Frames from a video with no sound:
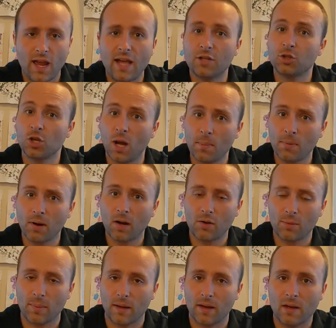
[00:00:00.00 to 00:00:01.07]
And shop around
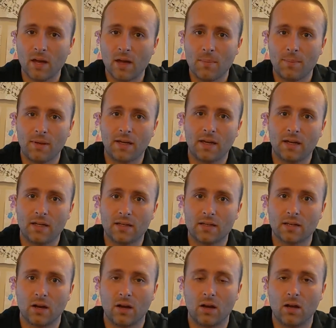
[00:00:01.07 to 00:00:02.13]
a bit, because